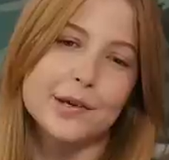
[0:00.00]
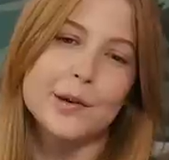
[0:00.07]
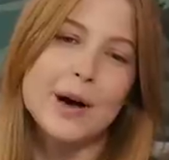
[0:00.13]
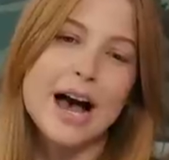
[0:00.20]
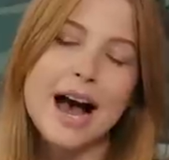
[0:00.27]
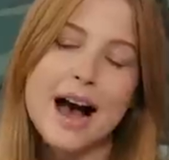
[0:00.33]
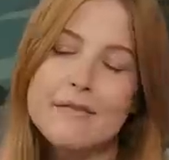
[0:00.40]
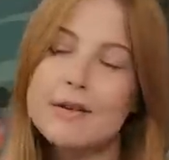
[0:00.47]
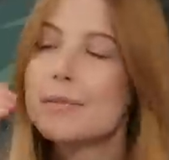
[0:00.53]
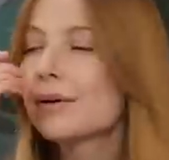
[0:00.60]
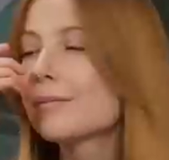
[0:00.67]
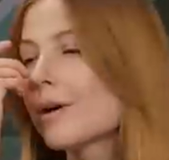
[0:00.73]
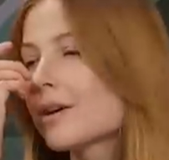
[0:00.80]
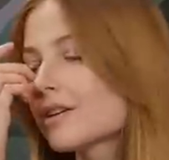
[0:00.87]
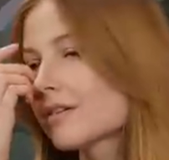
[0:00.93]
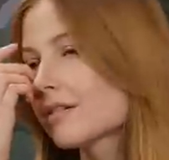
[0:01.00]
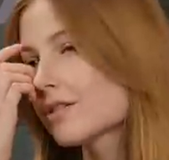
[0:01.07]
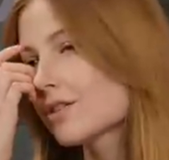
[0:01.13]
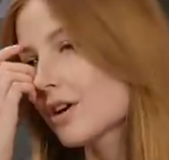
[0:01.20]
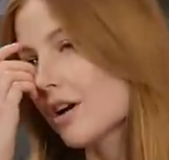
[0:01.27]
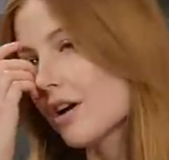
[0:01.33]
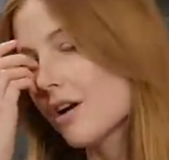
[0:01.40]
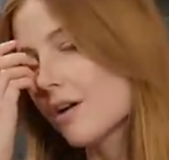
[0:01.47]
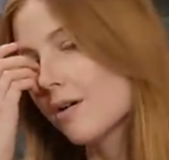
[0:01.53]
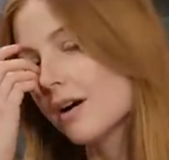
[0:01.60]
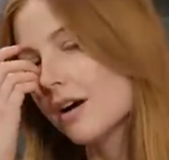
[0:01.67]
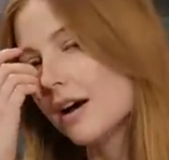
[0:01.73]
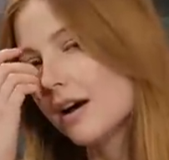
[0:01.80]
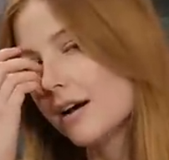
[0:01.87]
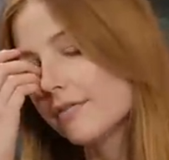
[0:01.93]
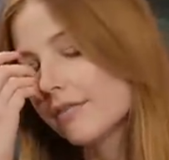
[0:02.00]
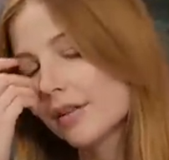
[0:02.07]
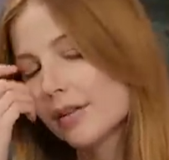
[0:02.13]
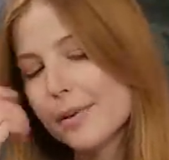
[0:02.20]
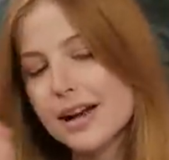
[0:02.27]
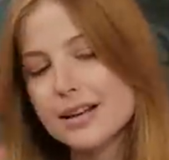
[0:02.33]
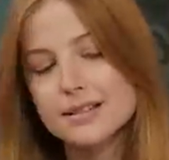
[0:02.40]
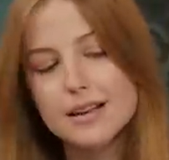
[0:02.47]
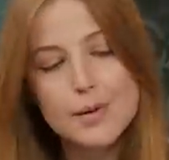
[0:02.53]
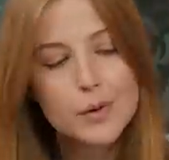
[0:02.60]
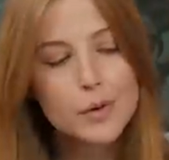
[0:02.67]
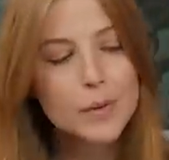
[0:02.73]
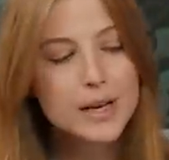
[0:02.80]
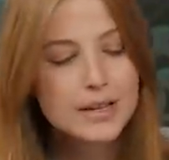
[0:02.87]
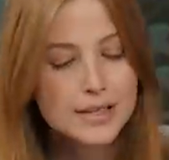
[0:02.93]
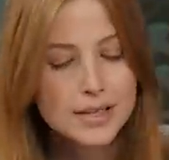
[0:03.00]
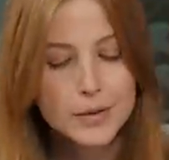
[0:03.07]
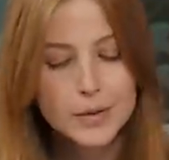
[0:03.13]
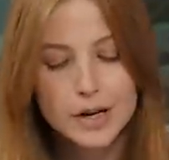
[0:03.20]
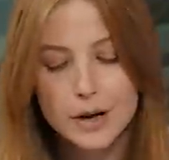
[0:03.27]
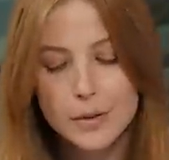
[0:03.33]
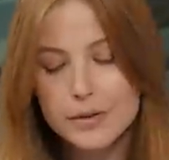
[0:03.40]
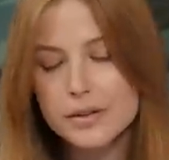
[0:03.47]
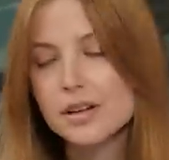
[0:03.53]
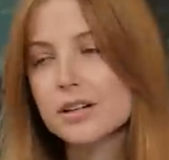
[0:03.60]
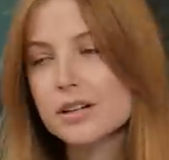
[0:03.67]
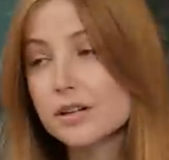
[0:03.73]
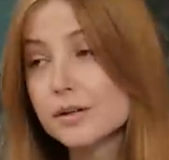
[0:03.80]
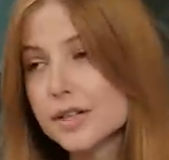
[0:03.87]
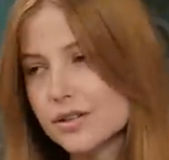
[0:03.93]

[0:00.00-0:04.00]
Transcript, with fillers: you haven't been watching the show uh, for the past couple weeks, here we are with our new